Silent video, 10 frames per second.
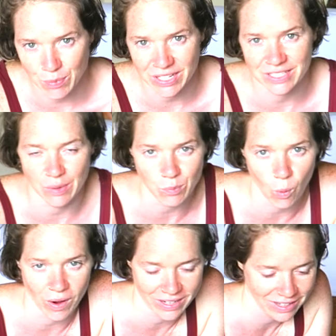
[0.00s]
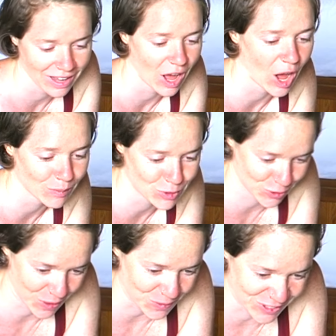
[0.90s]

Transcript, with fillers: but at some point I'm sure that